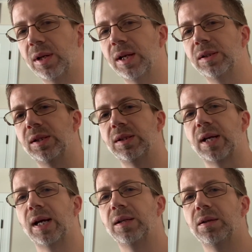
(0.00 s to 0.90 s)
And since
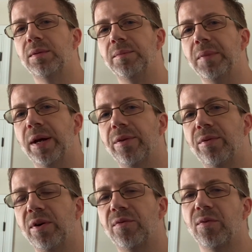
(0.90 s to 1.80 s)
I mail
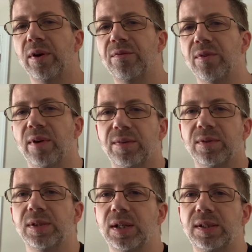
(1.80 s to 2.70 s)
3 or 4 different
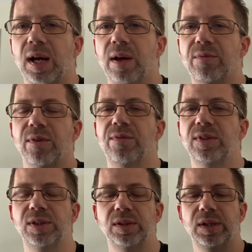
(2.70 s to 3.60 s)
levels at a time for
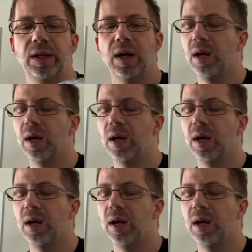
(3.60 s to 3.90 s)
efficiency,